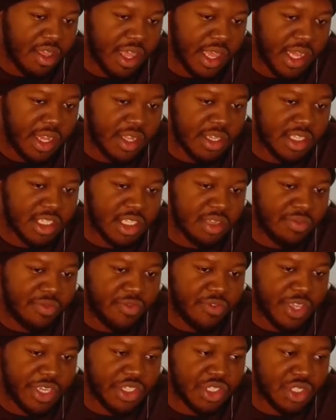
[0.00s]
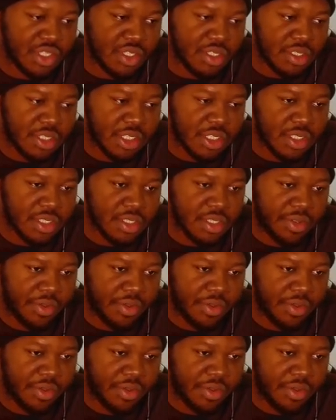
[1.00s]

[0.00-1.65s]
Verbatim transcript: and then some fishies.